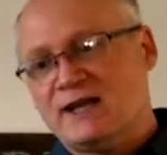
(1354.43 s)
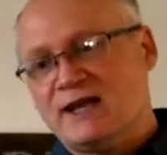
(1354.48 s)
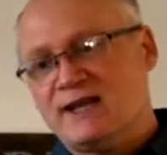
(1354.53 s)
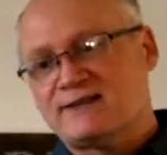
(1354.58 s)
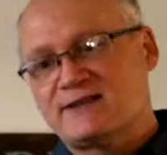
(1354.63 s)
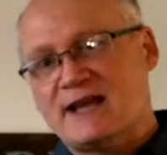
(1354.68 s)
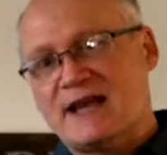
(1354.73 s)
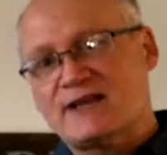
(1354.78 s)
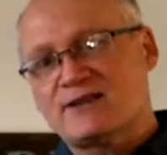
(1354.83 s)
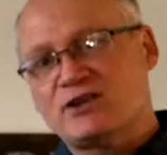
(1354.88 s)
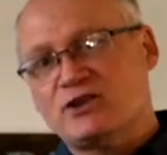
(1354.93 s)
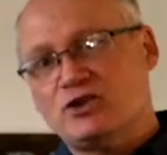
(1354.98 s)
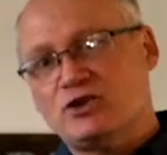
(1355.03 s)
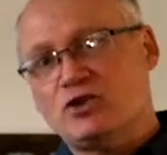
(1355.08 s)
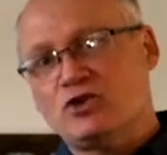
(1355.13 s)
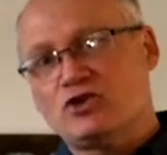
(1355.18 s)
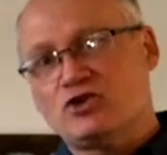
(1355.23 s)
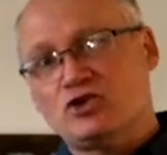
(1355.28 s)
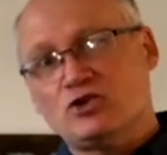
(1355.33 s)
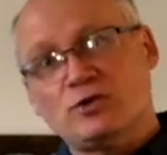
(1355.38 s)
He's asking
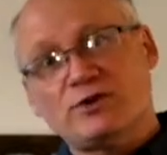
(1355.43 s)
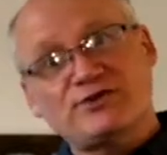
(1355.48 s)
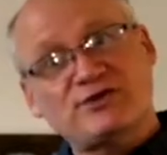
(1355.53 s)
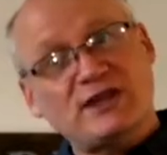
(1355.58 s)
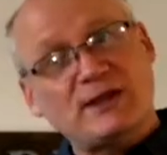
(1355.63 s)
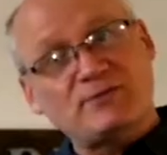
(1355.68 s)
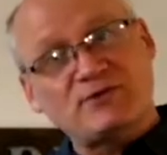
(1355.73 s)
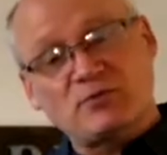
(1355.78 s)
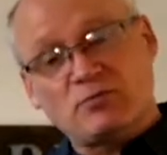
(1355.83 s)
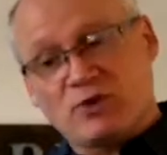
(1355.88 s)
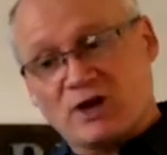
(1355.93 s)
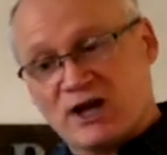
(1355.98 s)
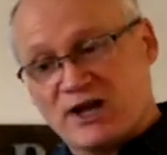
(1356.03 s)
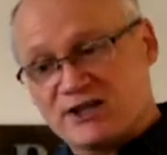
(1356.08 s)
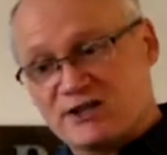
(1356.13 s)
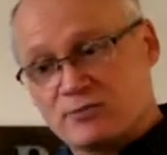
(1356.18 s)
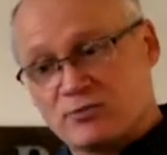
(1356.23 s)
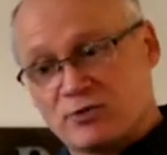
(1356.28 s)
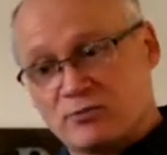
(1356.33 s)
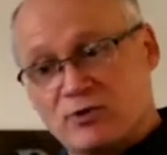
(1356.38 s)
you to do what seems
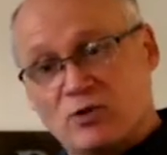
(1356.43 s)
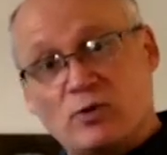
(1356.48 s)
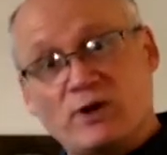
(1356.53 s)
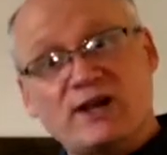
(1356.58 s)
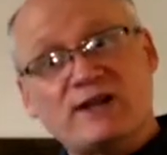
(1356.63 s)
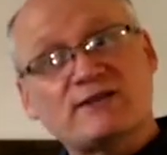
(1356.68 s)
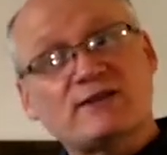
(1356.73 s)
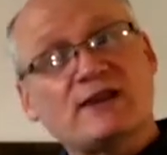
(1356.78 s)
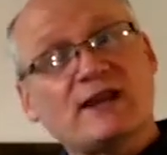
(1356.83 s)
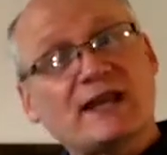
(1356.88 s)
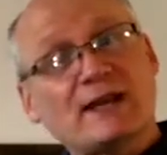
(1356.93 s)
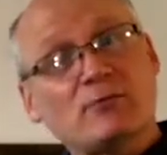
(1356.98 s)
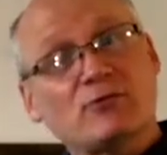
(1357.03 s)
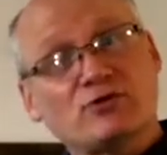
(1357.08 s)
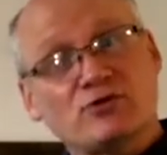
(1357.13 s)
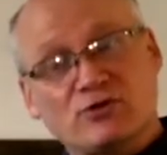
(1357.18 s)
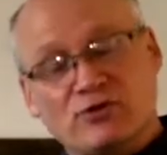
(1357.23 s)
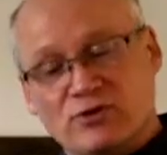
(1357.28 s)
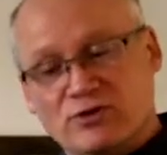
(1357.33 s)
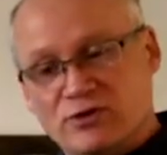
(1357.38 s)
impossible, but what He's
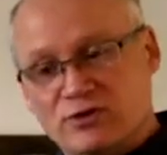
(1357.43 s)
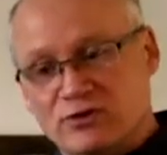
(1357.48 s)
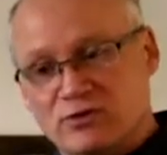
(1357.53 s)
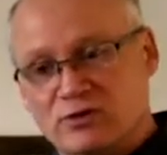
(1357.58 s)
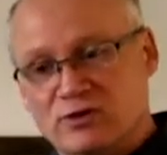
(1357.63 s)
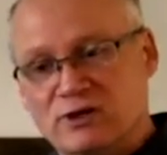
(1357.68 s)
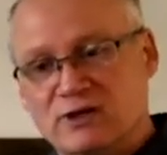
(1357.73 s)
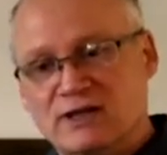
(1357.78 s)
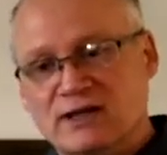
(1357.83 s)
enabled you to do.